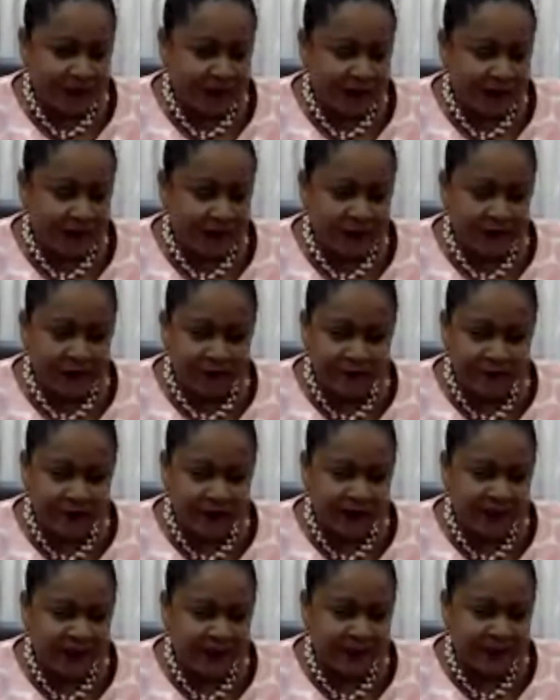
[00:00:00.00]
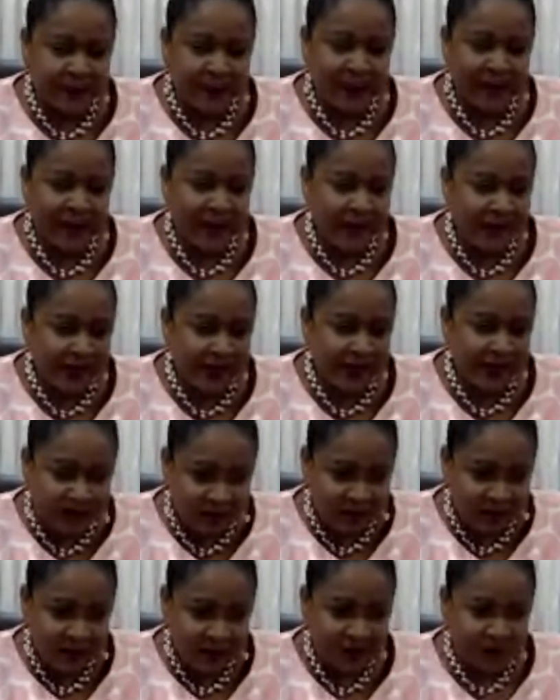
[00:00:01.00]
and the CRIF is
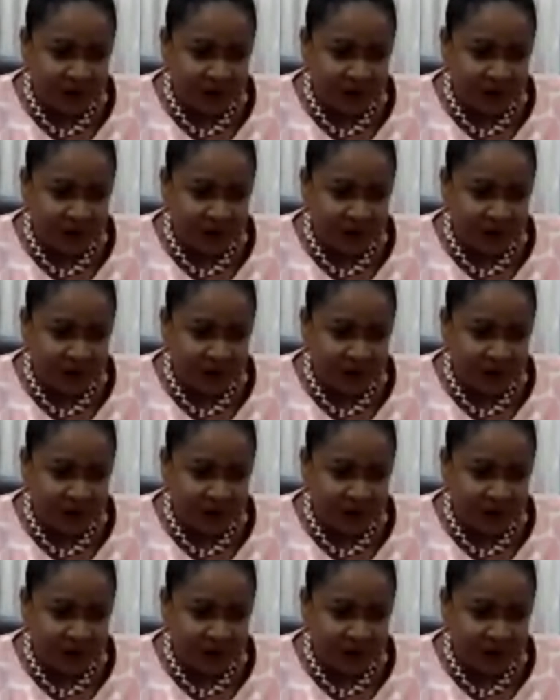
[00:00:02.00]
paying